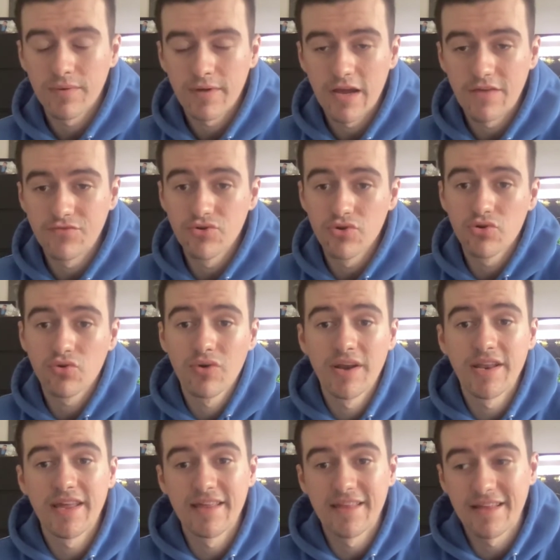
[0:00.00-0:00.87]
If you go
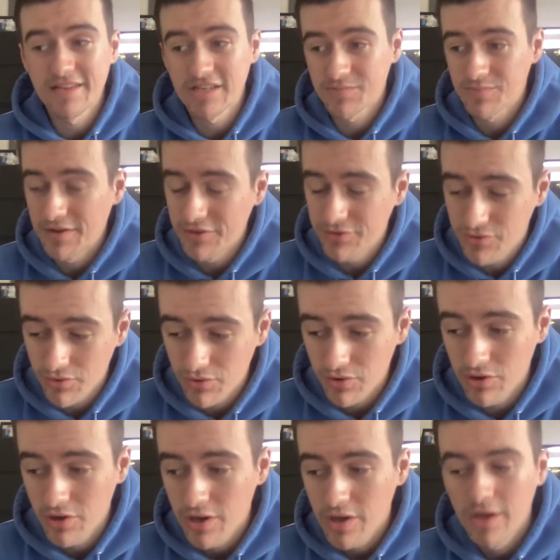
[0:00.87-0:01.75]
into the end of sprint
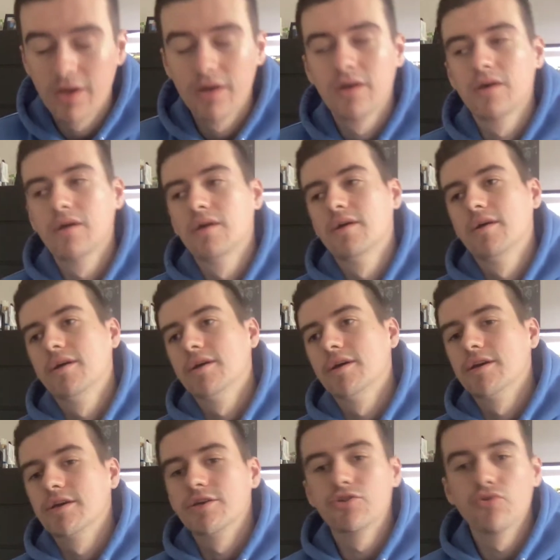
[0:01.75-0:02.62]
2,
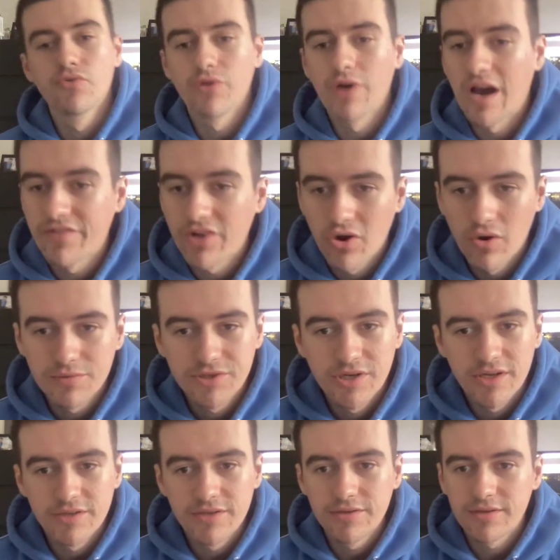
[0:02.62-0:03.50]
you don't really have an
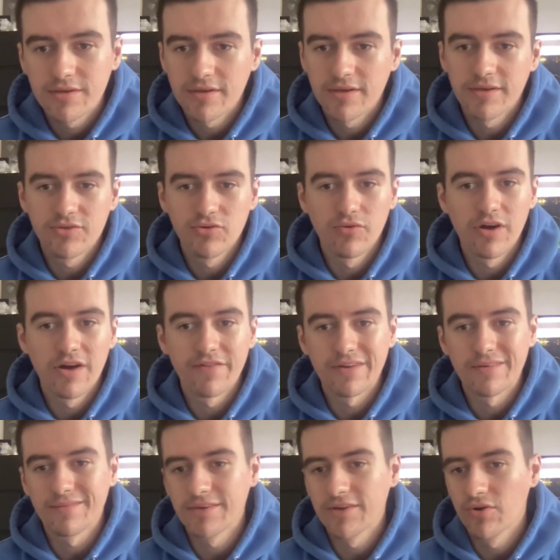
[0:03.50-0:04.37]
option, you don't
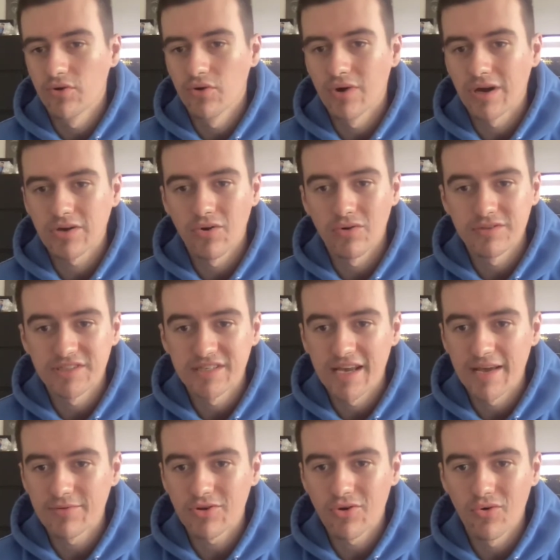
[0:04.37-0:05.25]
really have a
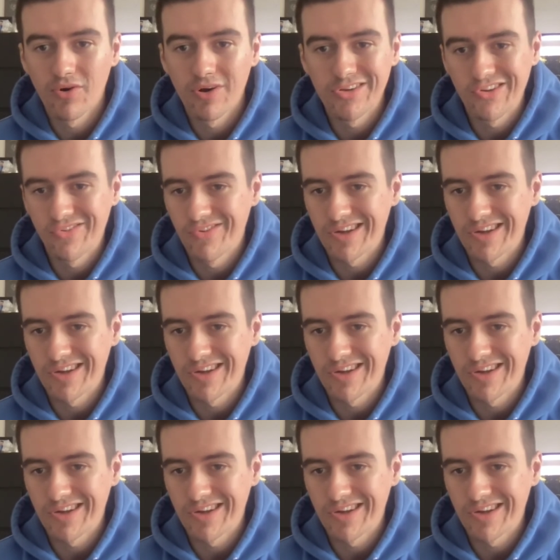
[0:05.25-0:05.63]
concept going,